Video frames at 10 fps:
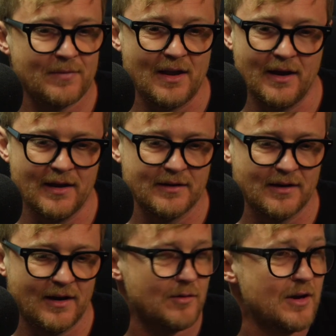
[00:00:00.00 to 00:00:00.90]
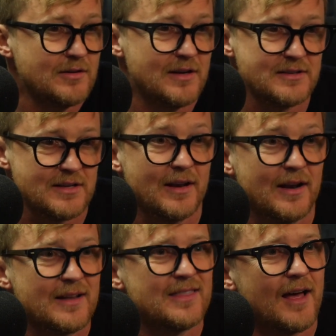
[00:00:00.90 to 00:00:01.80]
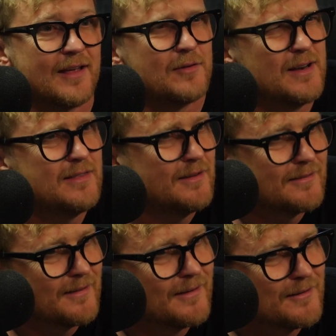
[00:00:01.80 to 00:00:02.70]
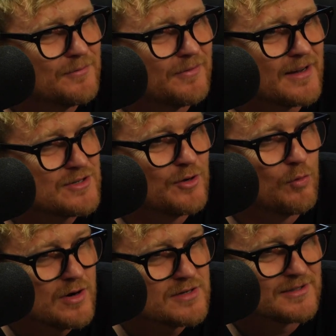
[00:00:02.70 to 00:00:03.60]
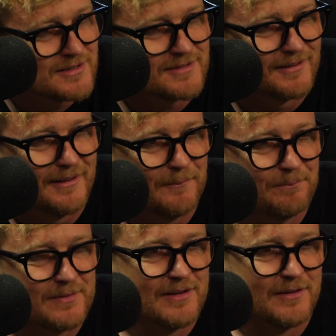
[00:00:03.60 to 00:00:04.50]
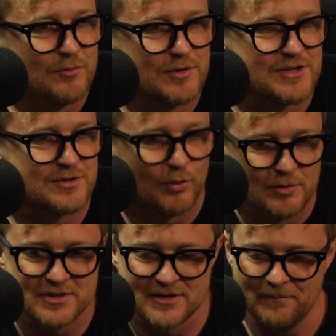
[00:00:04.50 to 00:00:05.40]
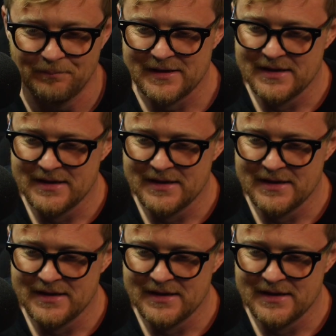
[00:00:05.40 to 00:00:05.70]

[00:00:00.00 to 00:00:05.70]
and I wrote it and I really think it kind of actually works this time, which is awesome.